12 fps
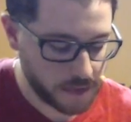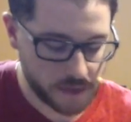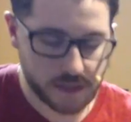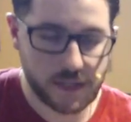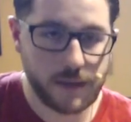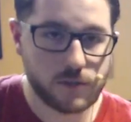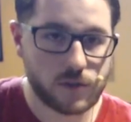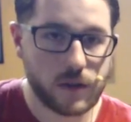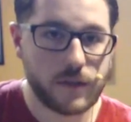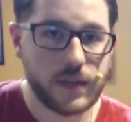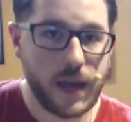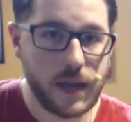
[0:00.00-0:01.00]
the same string
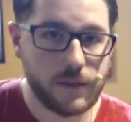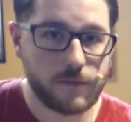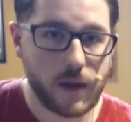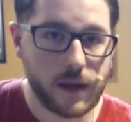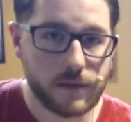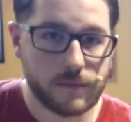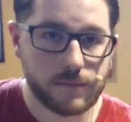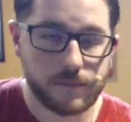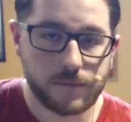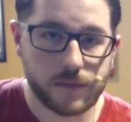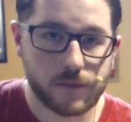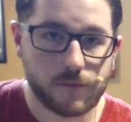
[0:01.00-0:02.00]
on the 8th fret
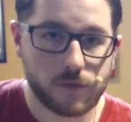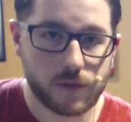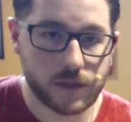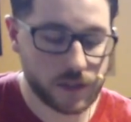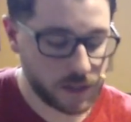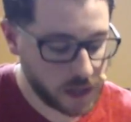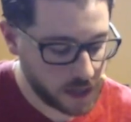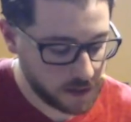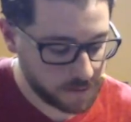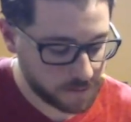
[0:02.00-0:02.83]
for the C,